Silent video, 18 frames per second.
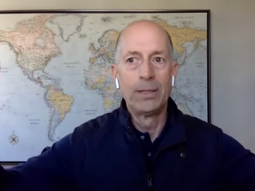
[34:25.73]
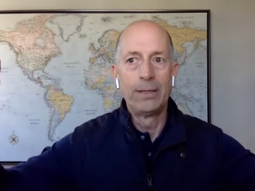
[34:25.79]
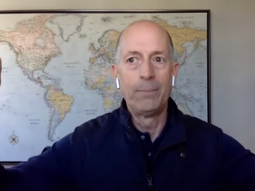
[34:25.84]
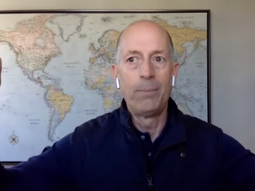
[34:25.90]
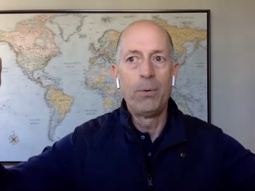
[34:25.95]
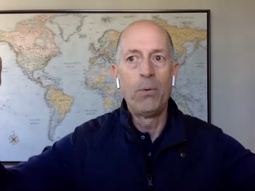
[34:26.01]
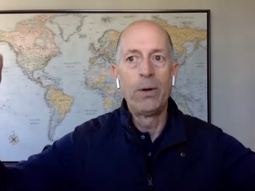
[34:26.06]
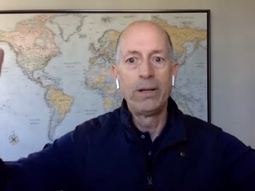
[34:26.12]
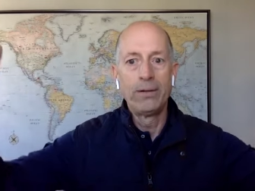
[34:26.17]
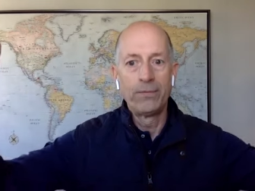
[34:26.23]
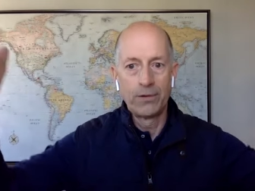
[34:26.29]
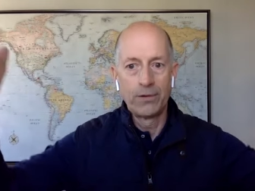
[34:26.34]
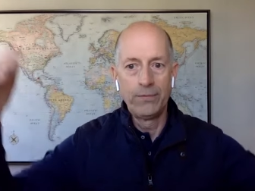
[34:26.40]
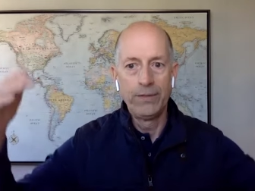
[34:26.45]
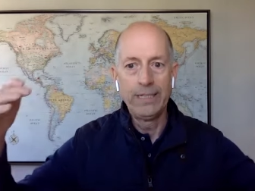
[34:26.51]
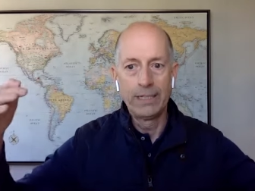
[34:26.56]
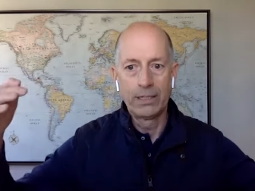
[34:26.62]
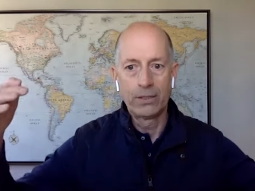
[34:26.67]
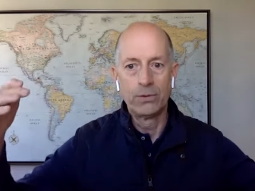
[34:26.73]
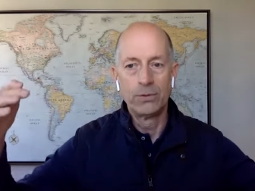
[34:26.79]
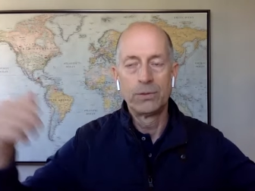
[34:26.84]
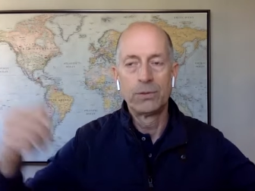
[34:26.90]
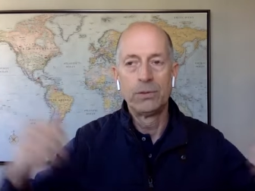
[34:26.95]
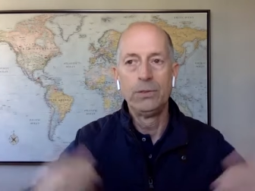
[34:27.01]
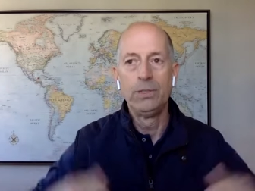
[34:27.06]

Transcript: at a point for vehicles,